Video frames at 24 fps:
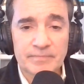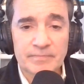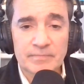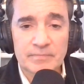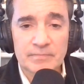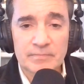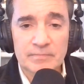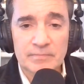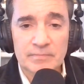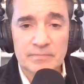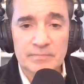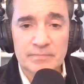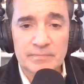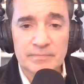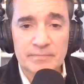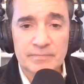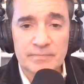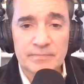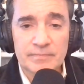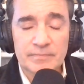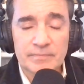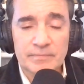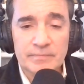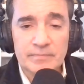
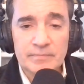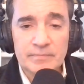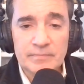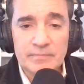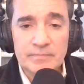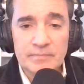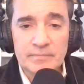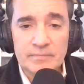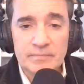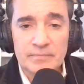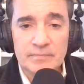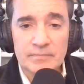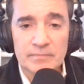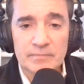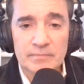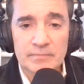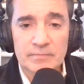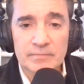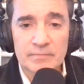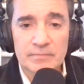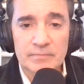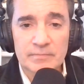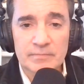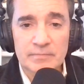
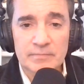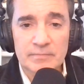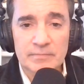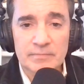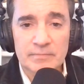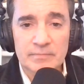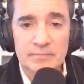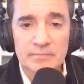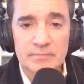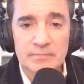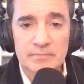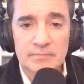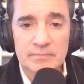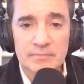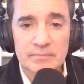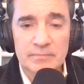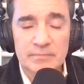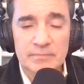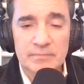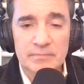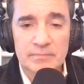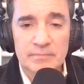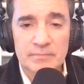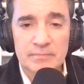
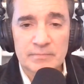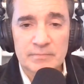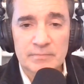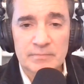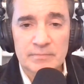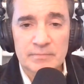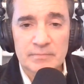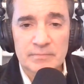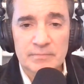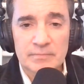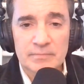No words are spoken by the person on screen.